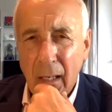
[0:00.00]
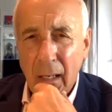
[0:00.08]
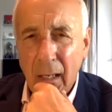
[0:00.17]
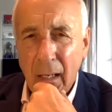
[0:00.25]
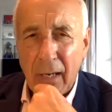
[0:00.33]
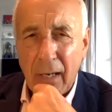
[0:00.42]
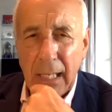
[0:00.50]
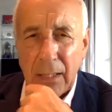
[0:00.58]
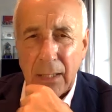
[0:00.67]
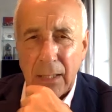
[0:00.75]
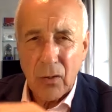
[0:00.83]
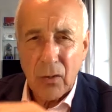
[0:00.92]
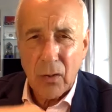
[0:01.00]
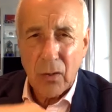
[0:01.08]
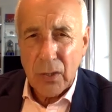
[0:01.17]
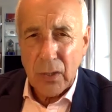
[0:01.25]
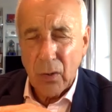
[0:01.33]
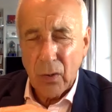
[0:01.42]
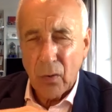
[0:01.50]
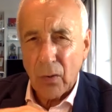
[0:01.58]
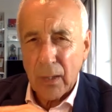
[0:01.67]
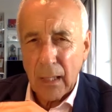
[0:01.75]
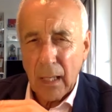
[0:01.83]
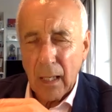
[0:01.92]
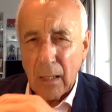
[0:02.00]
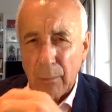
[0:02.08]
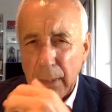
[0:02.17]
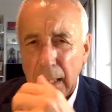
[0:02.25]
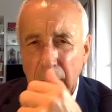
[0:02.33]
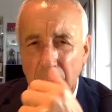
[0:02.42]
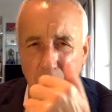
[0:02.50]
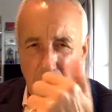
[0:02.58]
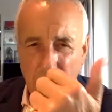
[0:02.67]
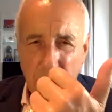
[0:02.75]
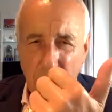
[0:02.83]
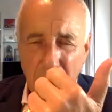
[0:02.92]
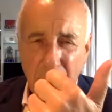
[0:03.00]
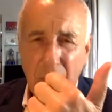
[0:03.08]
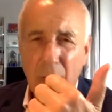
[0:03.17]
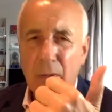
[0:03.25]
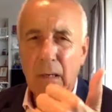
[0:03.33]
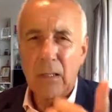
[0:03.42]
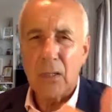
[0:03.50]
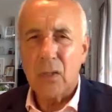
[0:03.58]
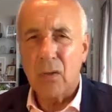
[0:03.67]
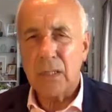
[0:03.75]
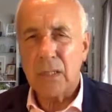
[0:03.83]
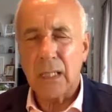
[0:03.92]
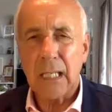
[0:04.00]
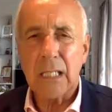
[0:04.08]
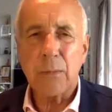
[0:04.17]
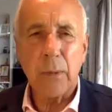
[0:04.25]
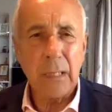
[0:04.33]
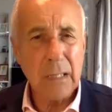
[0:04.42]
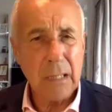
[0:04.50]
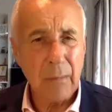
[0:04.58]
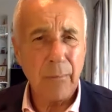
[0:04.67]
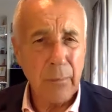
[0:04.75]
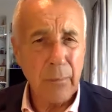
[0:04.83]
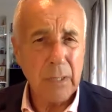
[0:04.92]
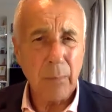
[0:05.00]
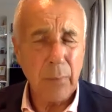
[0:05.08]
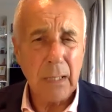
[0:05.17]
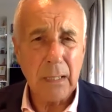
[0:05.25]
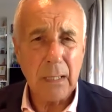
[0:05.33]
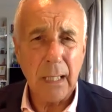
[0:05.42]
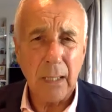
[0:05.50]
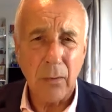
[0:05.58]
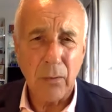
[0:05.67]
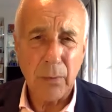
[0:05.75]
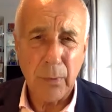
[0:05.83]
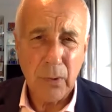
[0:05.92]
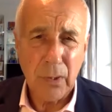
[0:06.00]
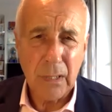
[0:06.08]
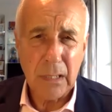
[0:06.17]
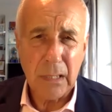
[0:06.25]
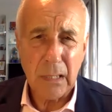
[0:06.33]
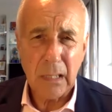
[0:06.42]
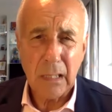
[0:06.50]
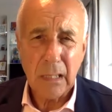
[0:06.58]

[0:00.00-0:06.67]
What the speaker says: financed across New York? It'll be private healthcare insurance, I guess, but there's a big state contribution, isn't there?